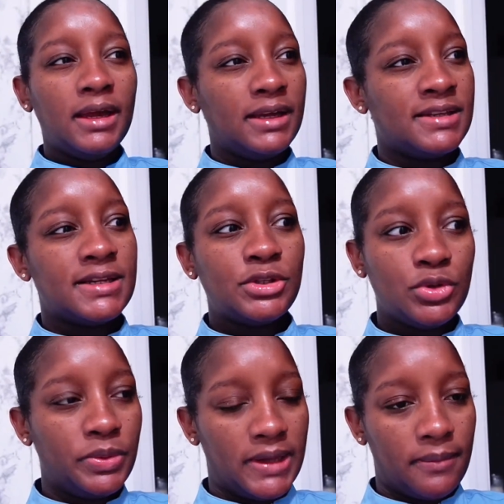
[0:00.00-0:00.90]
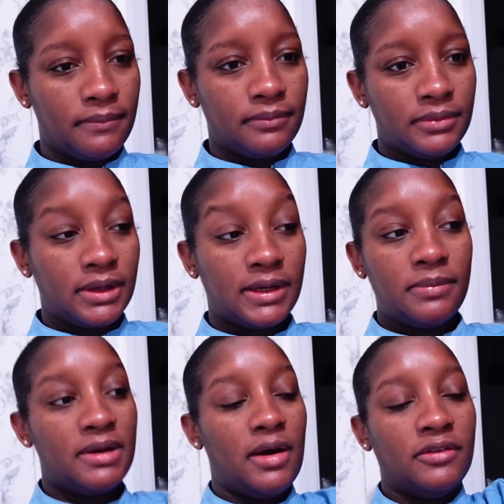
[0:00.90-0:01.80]
It is at 2 p.m. Had I
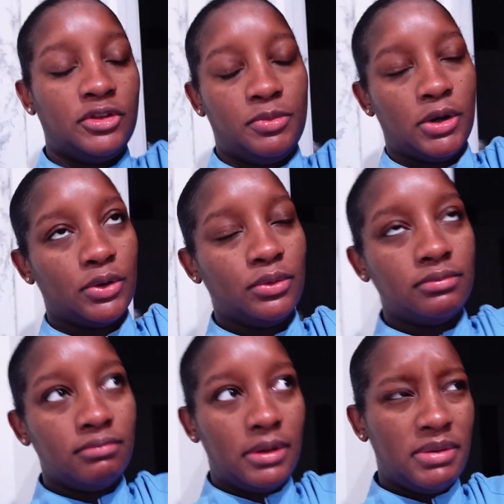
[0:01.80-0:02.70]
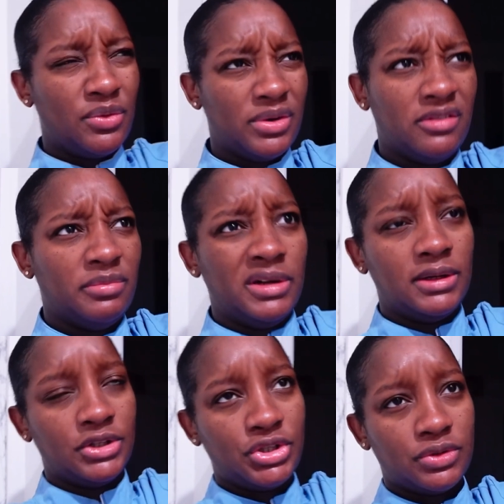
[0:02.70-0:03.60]
been off tomorrow, maybe it wouldn't have been
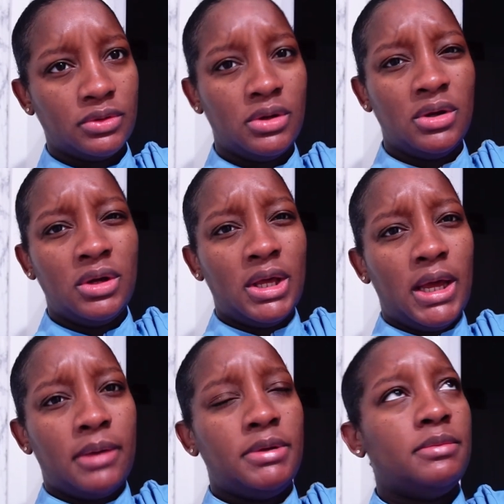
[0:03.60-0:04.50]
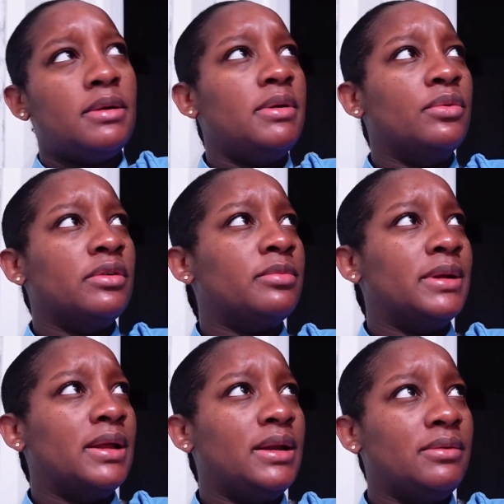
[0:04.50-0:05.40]
an issue. I mean, maybe it would have
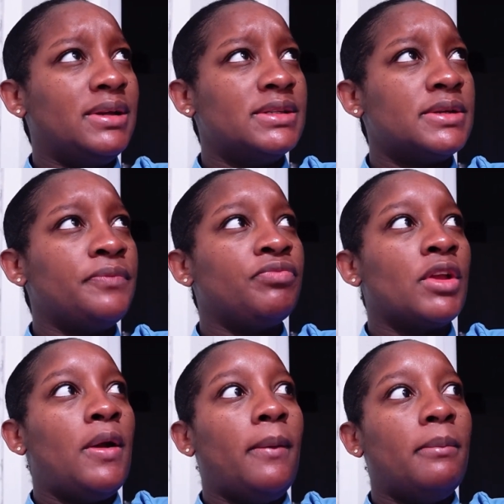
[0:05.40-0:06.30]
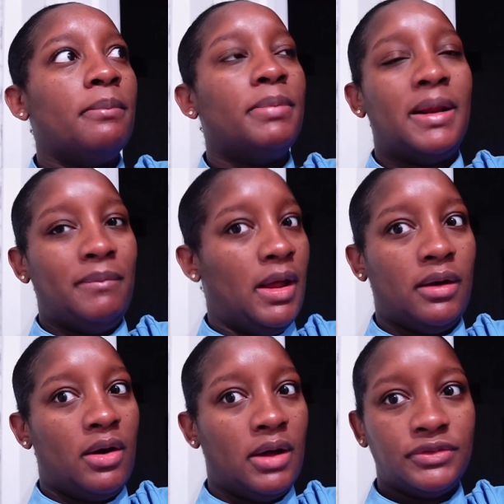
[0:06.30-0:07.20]
been anyways. But I'm
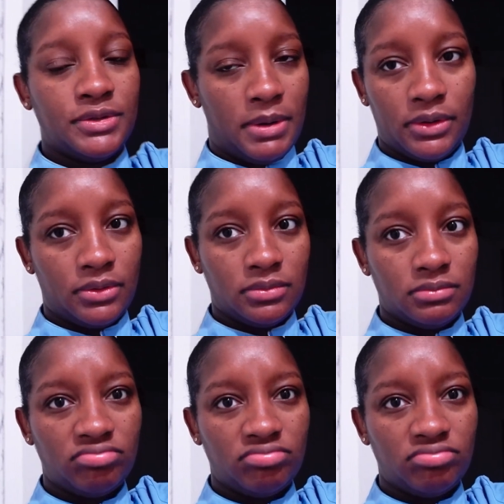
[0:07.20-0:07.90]
not off tomorrow.